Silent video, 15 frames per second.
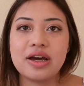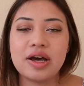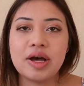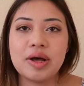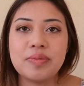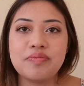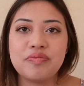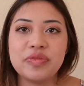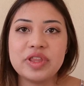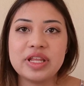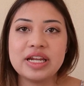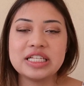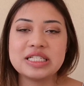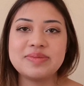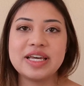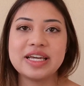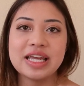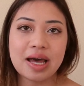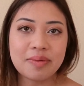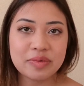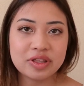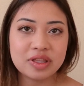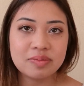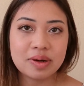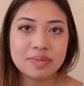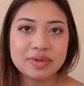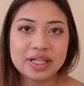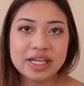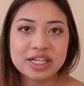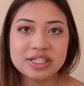there needs to be a cap on the
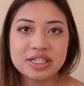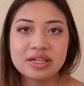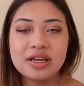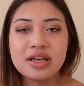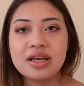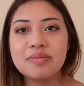population,